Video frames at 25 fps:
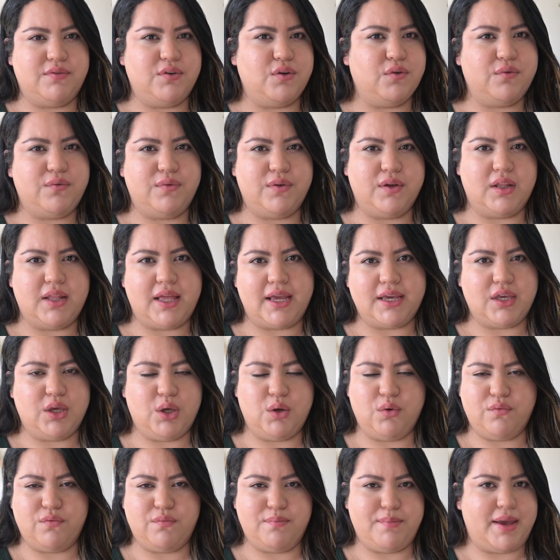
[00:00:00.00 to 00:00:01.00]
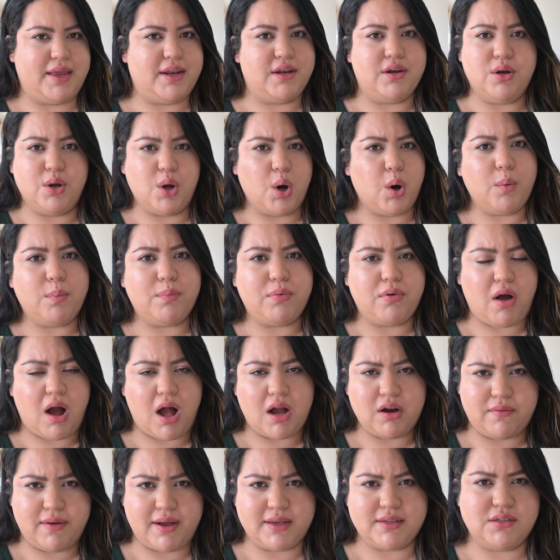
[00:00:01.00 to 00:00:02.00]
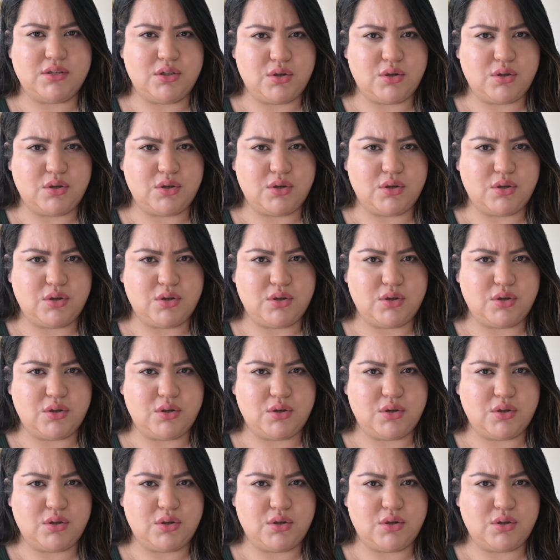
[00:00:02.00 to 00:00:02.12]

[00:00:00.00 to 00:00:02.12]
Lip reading: you feel like you've made no progress